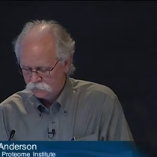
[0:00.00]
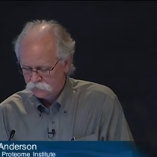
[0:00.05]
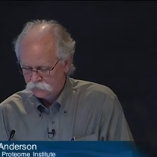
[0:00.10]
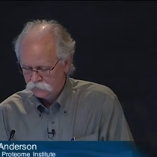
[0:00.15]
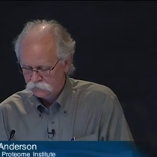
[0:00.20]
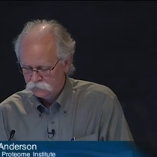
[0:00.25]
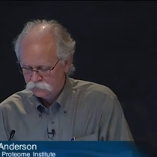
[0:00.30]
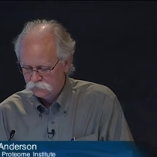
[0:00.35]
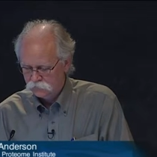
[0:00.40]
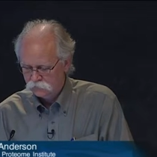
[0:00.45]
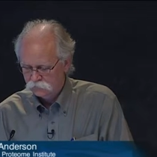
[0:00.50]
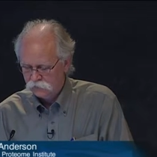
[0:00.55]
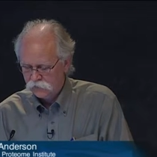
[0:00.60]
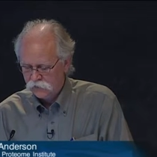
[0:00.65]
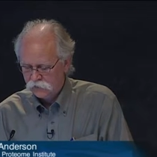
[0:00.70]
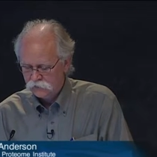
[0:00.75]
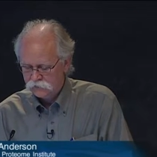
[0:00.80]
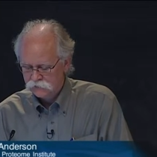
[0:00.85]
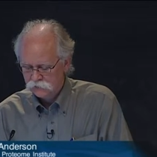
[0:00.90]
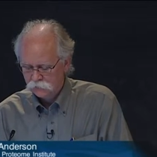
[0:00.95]
uh, to
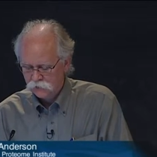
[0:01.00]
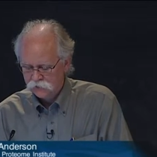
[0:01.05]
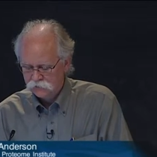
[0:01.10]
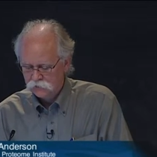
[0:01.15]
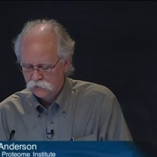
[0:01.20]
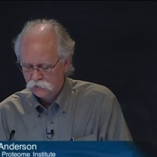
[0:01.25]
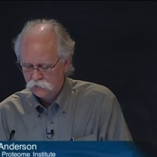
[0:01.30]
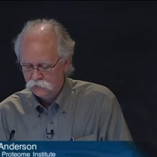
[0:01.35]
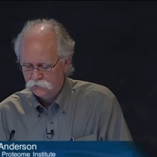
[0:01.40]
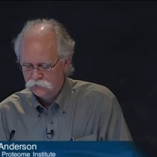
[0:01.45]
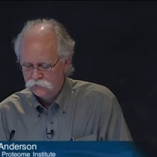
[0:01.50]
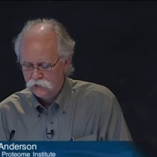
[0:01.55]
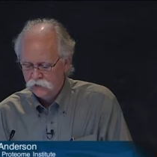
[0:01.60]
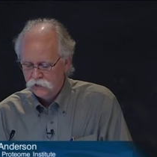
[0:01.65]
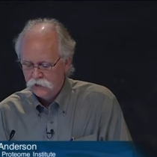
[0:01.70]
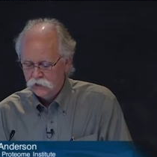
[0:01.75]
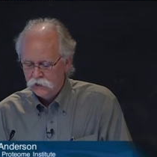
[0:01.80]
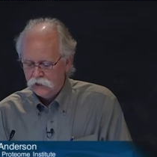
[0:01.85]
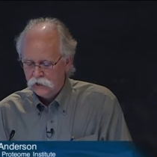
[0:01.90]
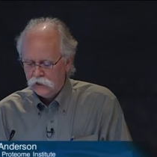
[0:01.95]
find us the best clones.
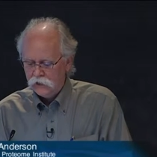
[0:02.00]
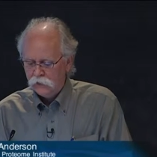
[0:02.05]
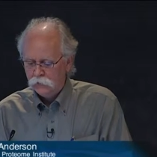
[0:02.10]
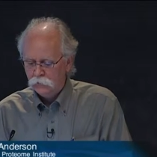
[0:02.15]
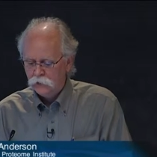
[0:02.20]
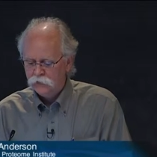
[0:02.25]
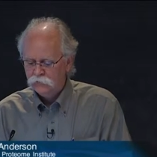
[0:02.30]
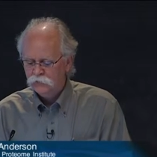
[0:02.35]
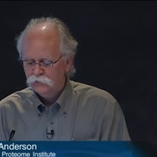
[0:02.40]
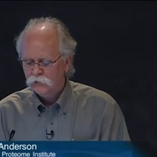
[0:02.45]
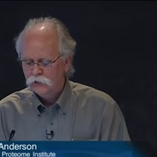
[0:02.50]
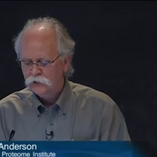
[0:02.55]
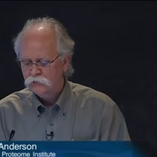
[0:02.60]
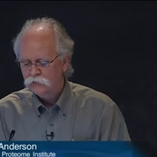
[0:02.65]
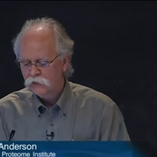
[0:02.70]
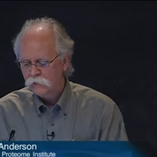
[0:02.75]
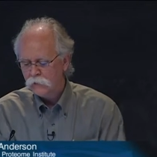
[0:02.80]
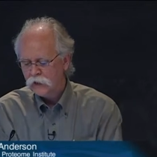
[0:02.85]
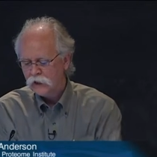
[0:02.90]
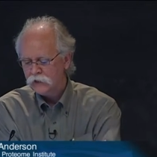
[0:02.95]
And the way we've been
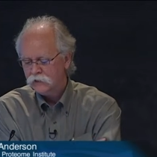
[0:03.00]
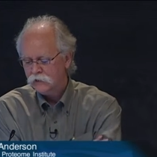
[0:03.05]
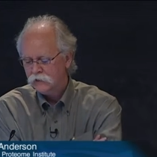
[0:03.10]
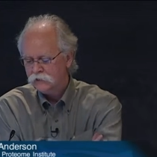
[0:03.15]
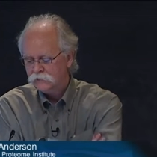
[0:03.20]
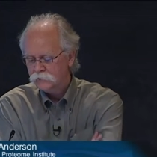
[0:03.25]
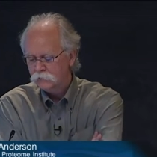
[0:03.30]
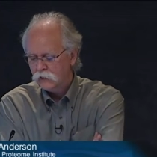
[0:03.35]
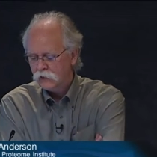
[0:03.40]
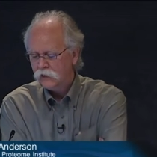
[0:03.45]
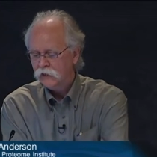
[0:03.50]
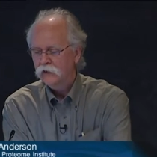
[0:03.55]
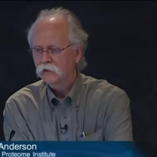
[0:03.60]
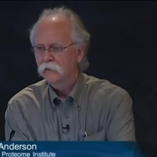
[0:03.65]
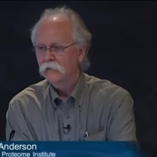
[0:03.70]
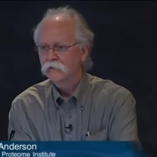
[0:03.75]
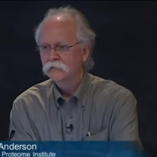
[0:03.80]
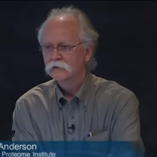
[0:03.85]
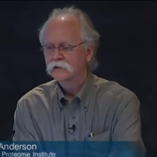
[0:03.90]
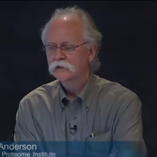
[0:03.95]
doing that is by
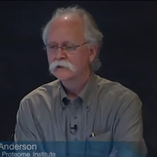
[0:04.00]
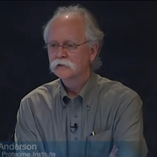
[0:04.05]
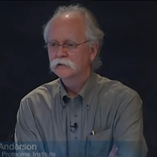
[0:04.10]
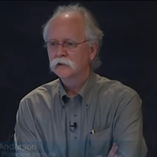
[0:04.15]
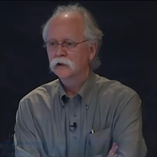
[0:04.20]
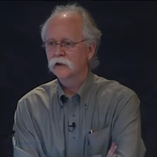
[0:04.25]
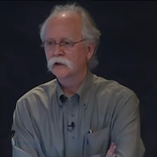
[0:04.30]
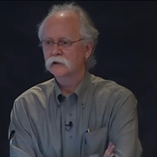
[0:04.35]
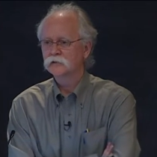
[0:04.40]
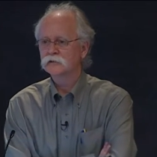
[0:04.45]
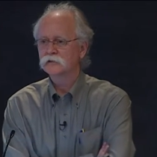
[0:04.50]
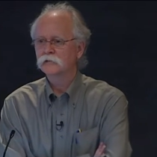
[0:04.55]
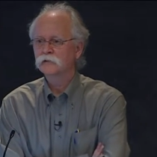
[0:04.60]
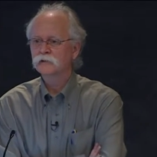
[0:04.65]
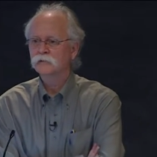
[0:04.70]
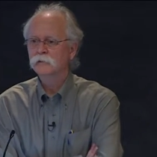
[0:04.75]
uh, uh, surface